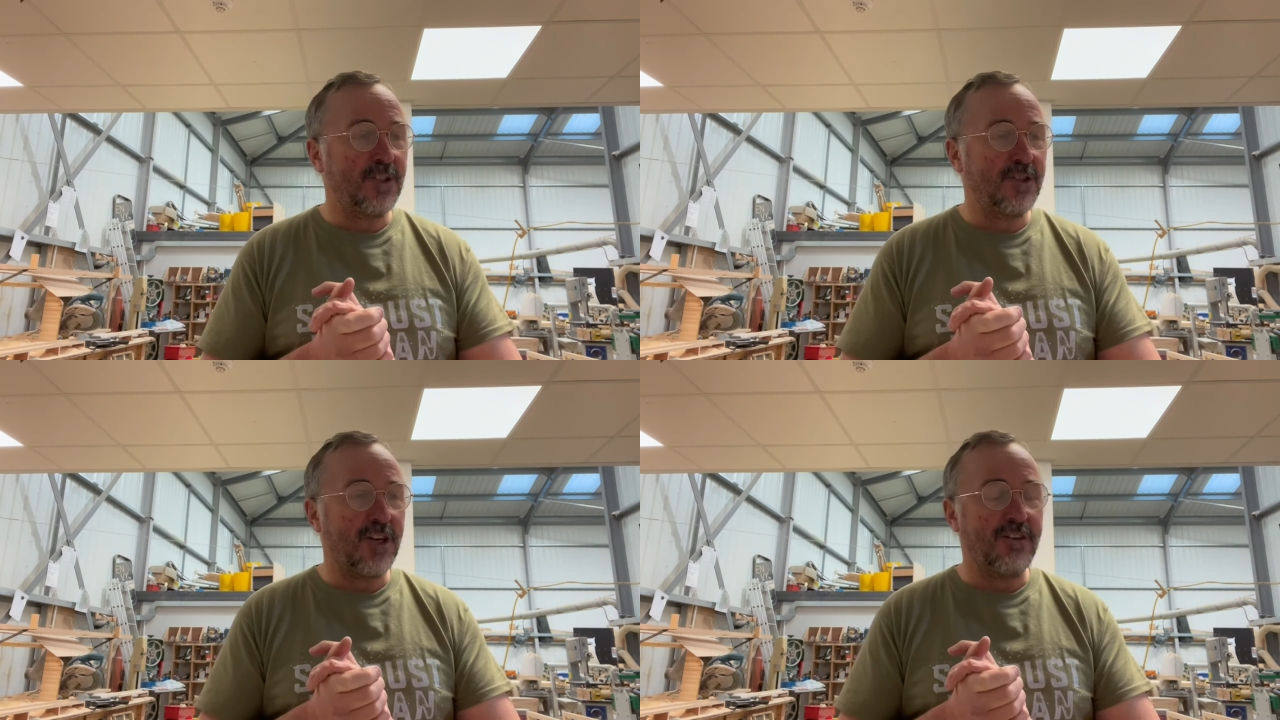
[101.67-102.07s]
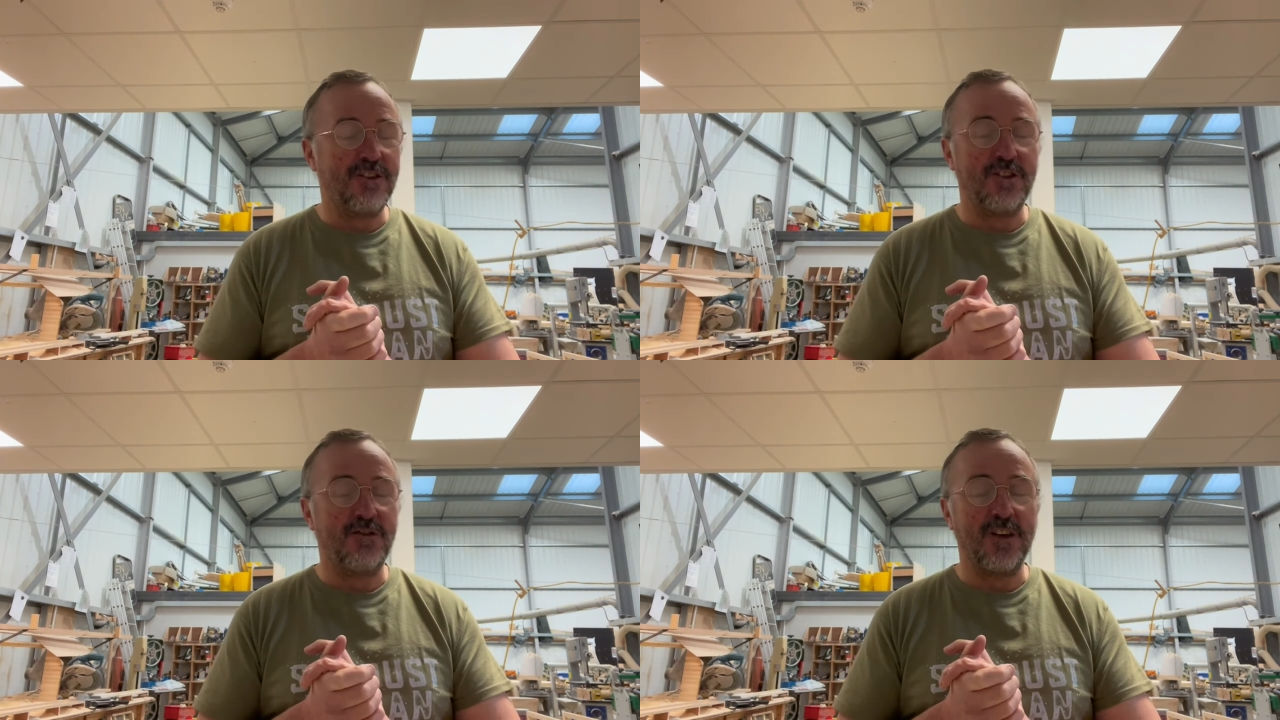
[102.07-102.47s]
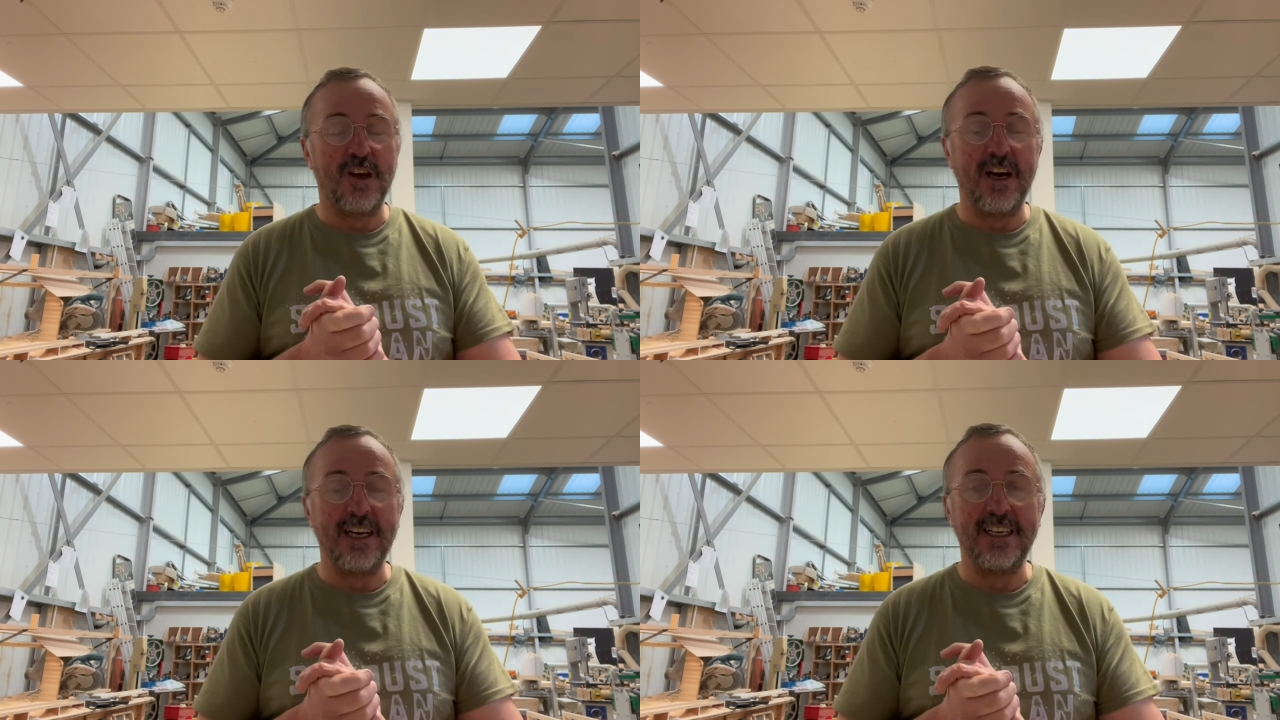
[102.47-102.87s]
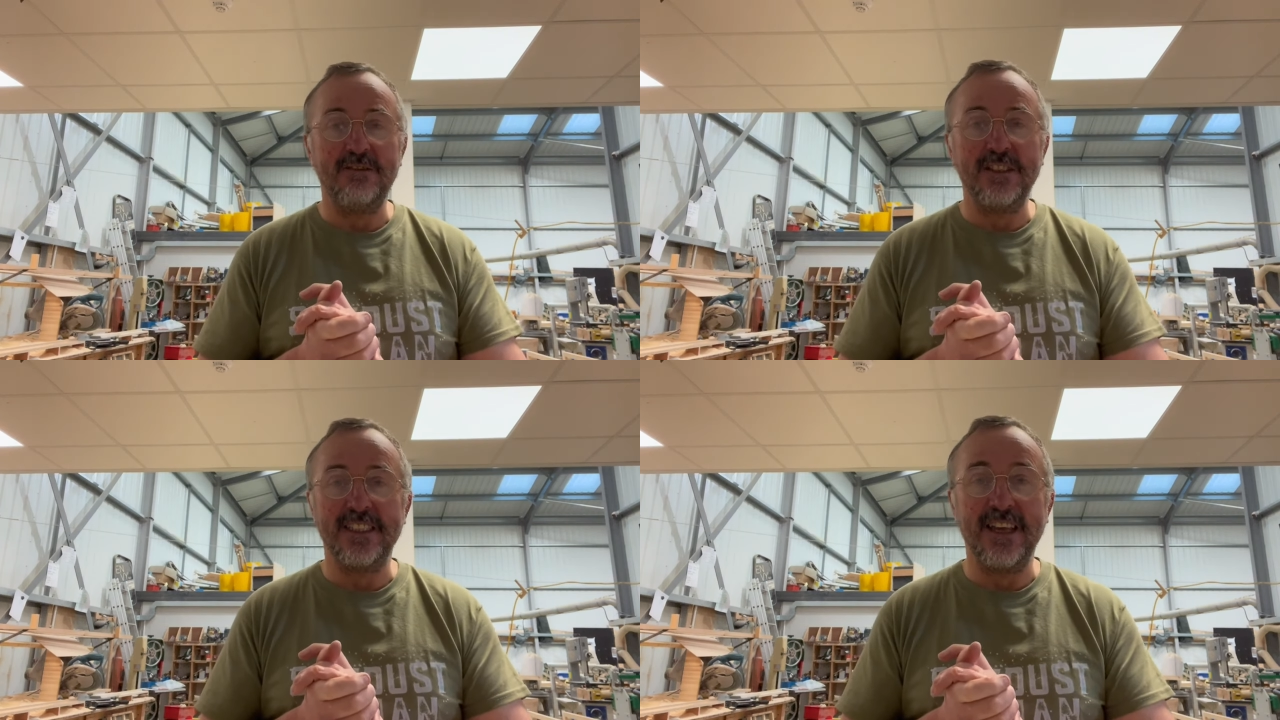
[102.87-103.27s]
So I just forgot I'd
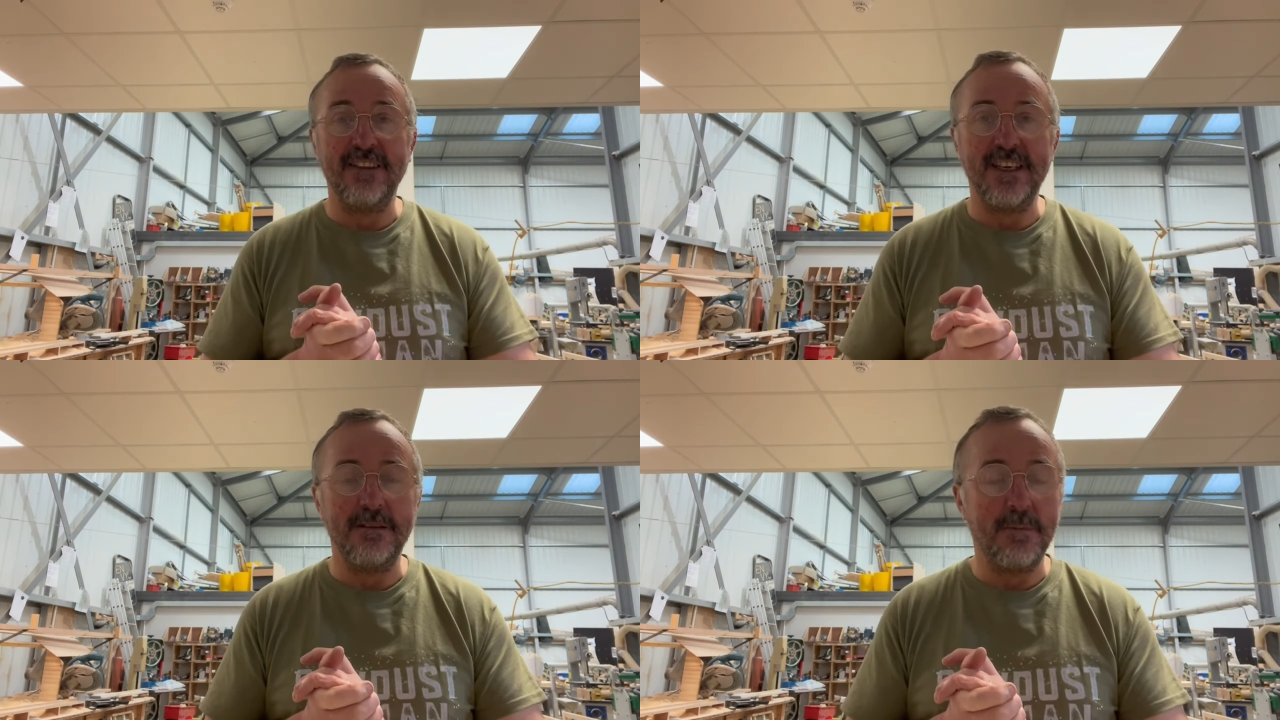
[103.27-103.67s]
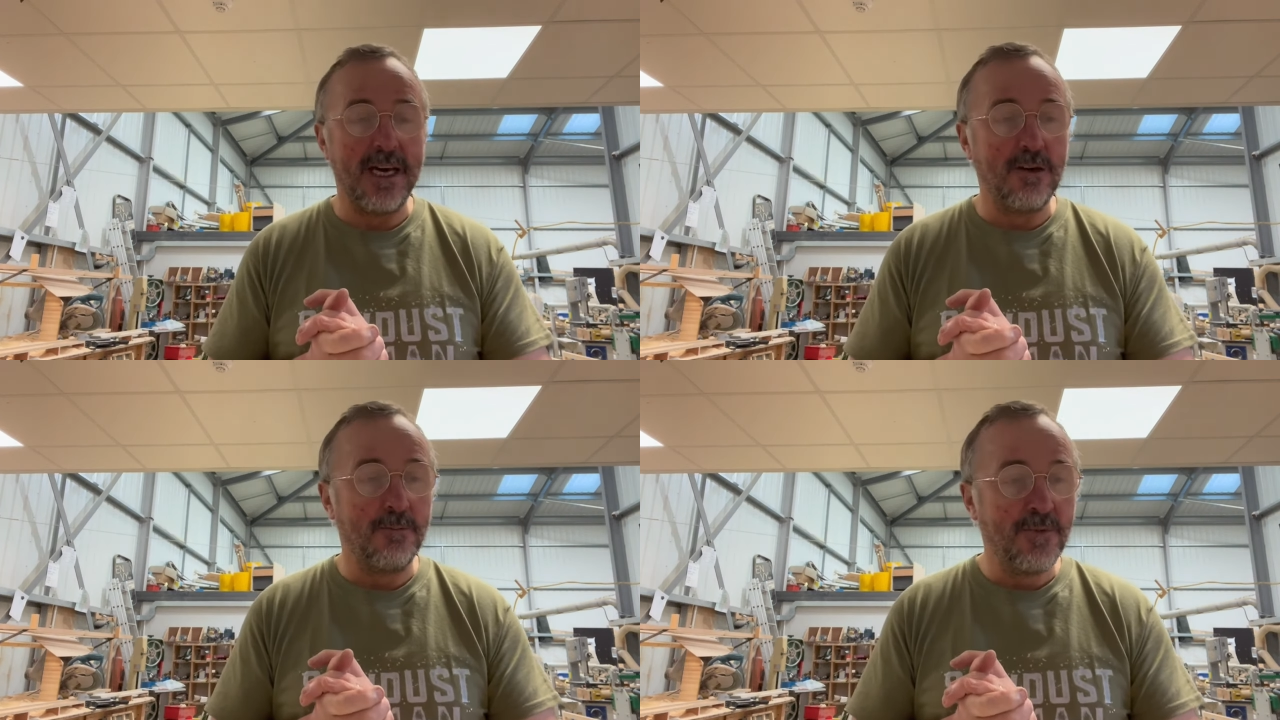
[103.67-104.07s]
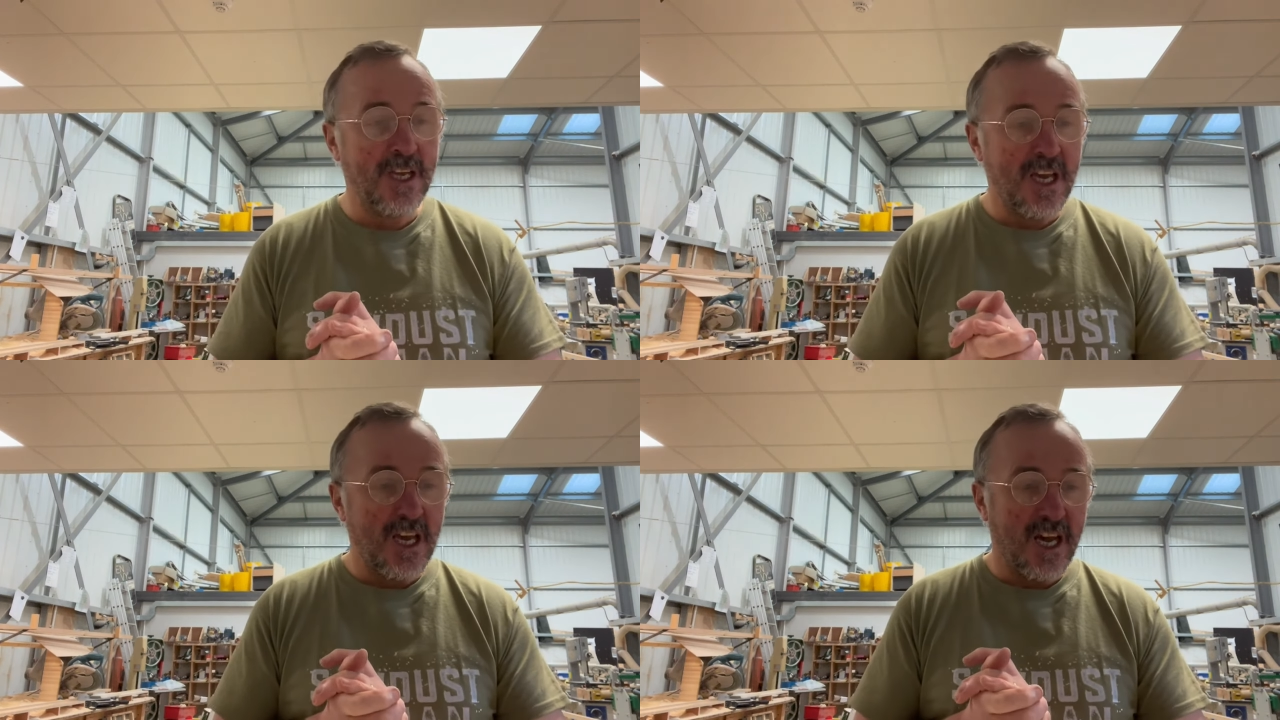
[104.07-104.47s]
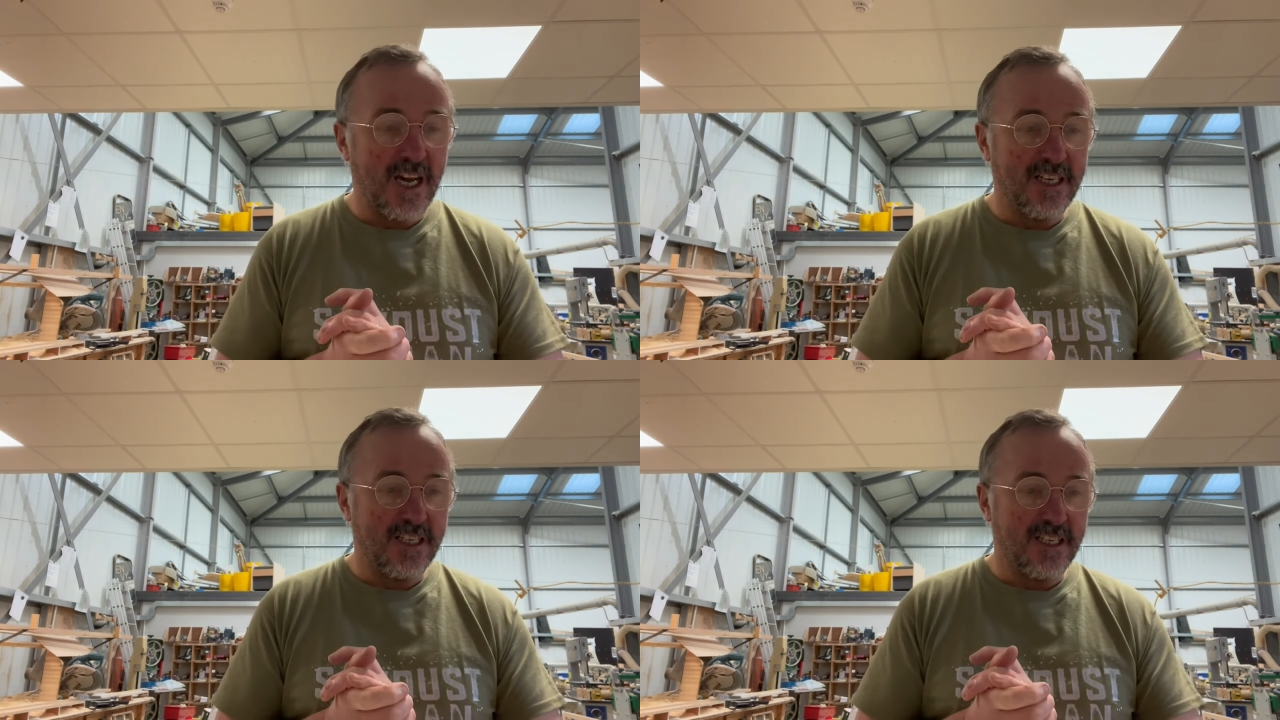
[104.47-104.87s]
even sent the email,
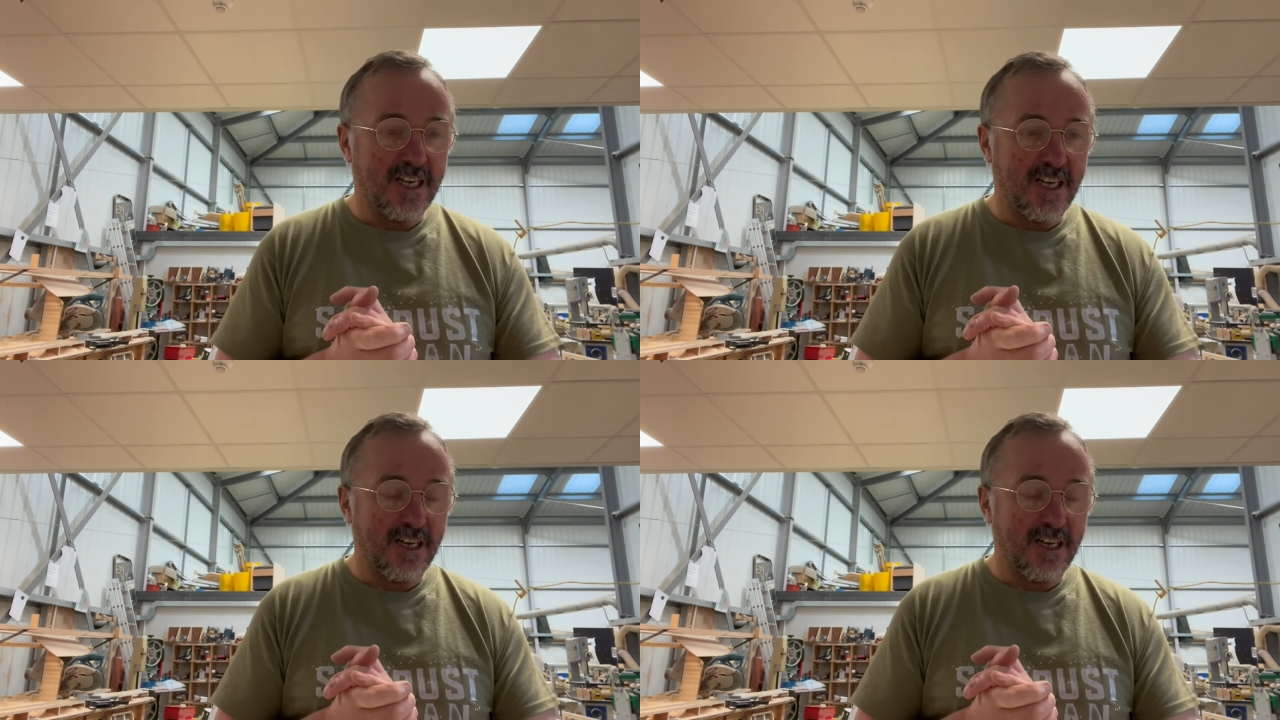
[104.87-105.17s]
and